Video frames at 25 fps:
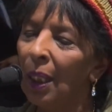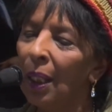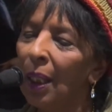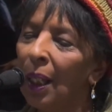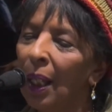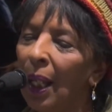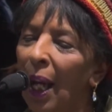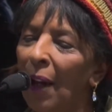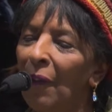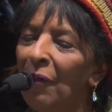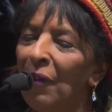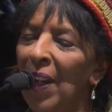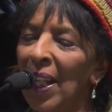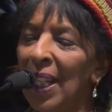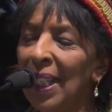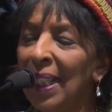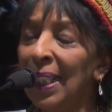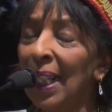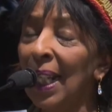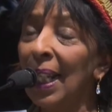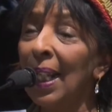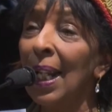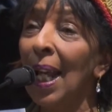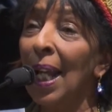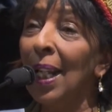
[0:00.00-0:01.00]
Cafe
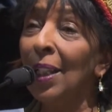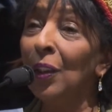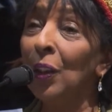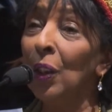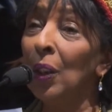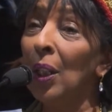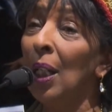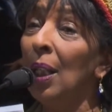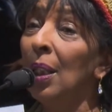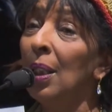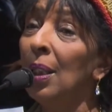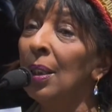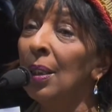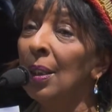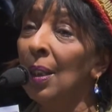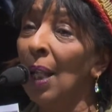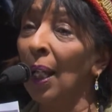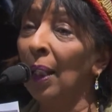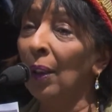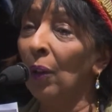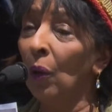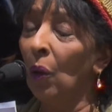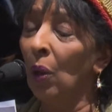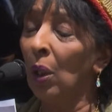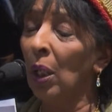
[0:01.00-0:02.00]
International is not
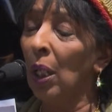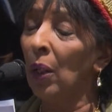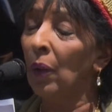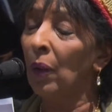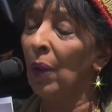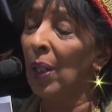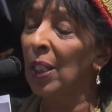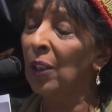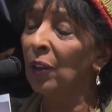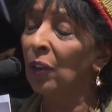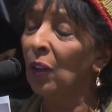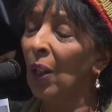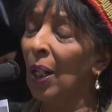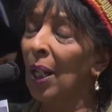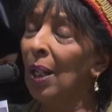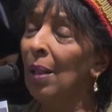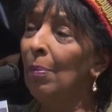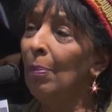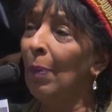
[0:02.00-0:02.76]
only a restaurant,